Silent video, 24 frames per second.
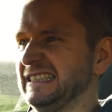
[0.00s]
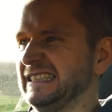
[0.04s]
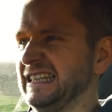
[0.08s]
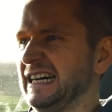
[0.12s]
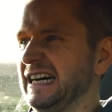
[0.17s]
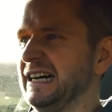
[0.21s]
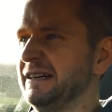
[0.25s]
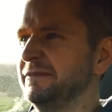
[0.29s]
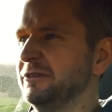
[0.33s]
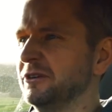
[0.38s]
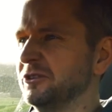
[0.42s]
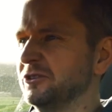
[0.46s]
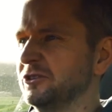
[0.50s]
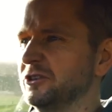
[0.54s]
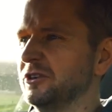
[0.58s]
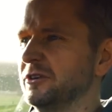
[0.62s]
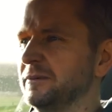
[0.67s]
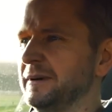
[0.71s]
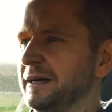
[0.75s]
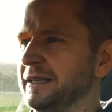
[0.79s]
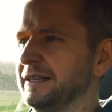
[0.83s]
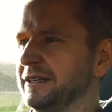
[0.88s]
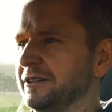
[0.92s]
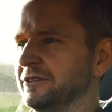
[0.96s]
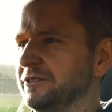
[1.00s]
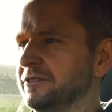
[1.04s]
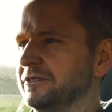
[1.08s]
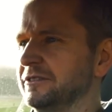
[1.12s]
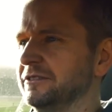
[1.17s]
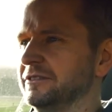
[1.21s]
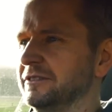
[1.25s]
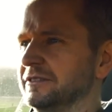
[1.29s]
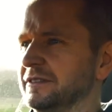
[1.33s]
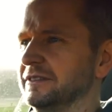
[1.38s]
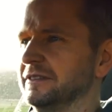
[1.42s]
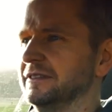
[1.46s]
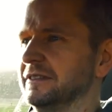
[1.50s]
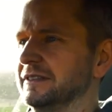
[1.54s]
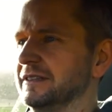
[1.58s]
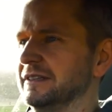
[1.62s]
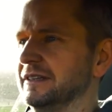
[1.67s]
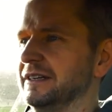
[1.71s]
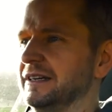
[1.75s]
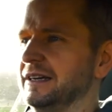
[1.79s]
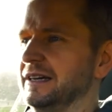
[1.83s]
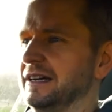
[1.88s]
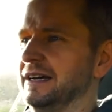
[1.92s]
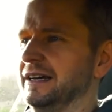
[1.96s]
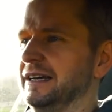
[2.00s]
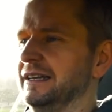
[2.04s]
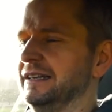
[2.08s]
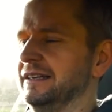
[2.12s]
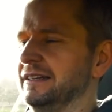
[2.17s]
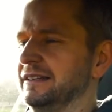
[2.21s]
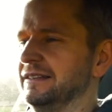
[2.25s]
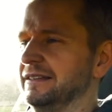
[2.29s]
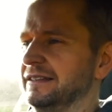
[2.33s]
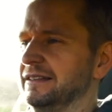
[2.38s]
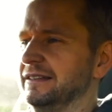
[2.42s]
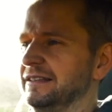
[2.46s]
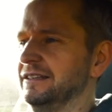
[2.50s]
I'm not sure about this, and